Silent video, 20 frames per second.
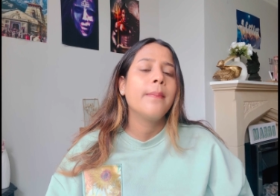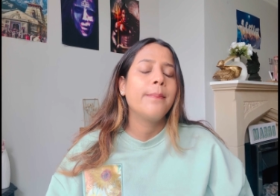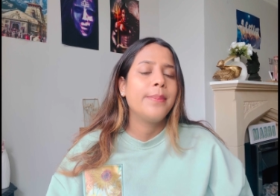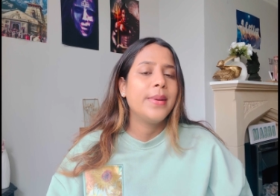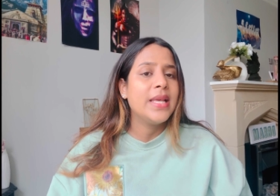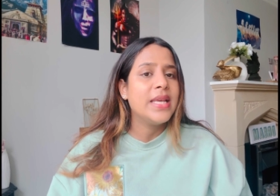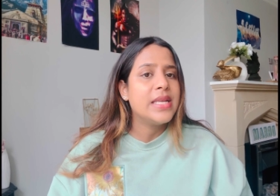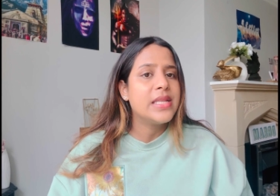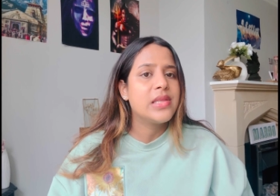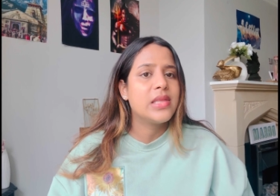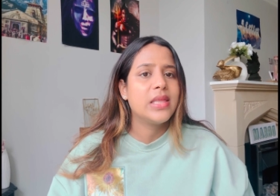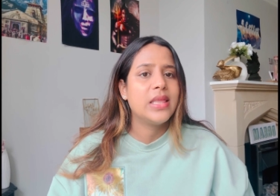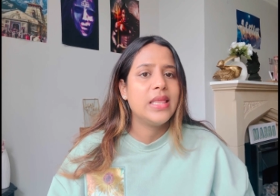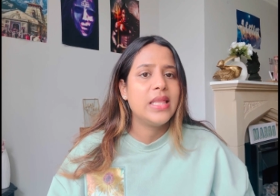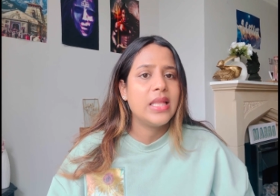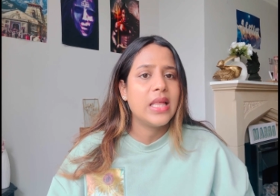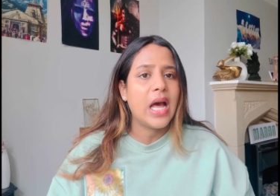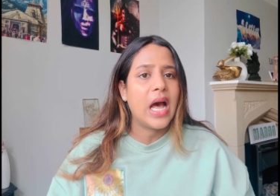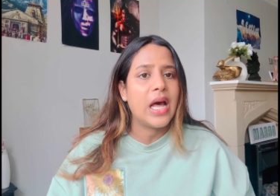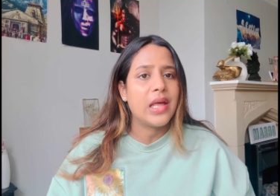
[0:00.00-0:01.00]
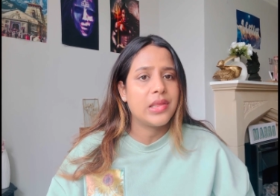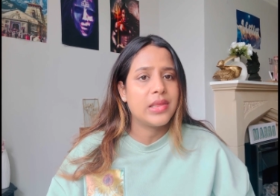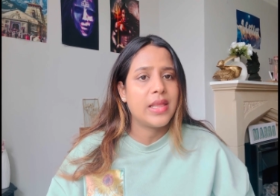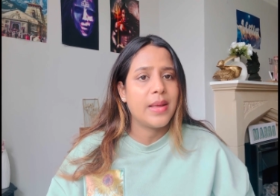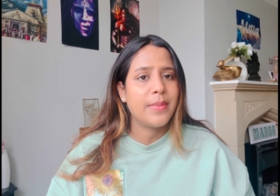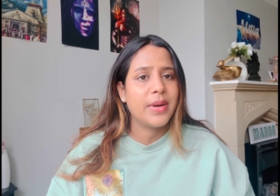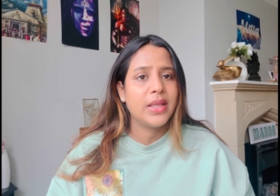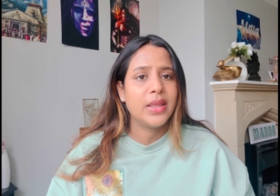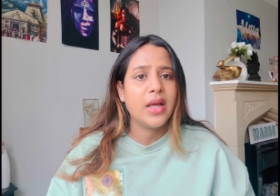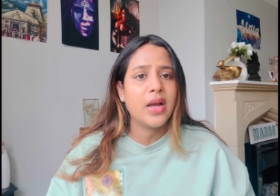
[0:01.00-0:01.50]
please ask
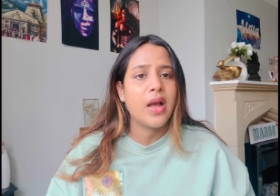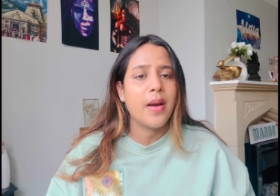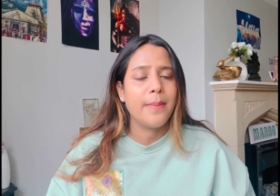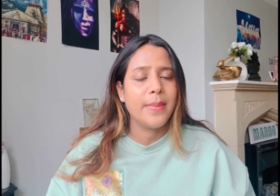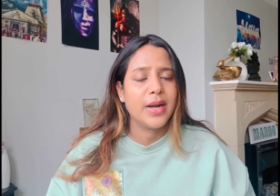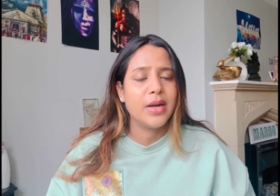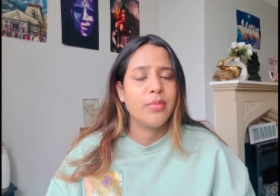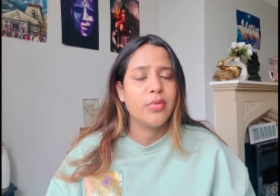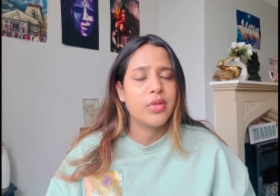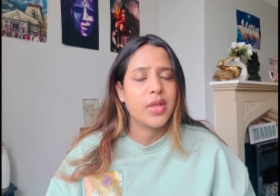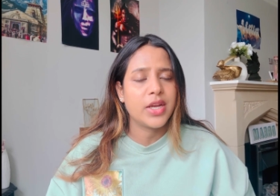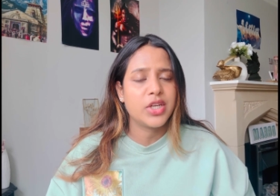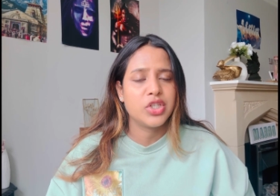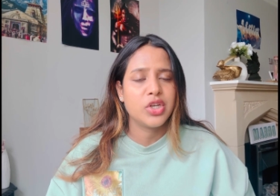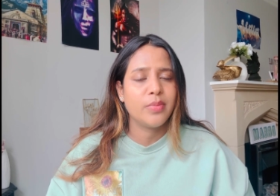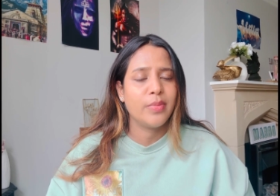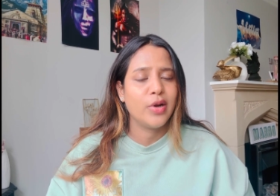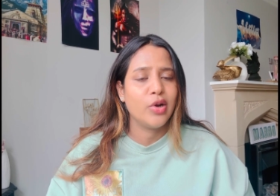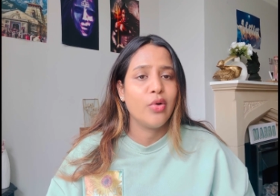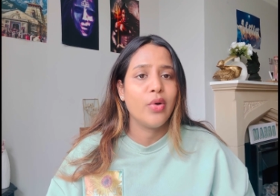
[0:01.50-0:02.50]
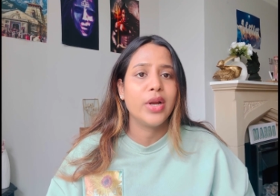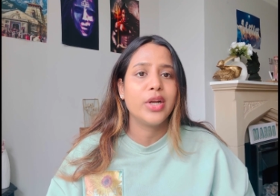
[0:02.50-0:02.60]
them in the comment section below,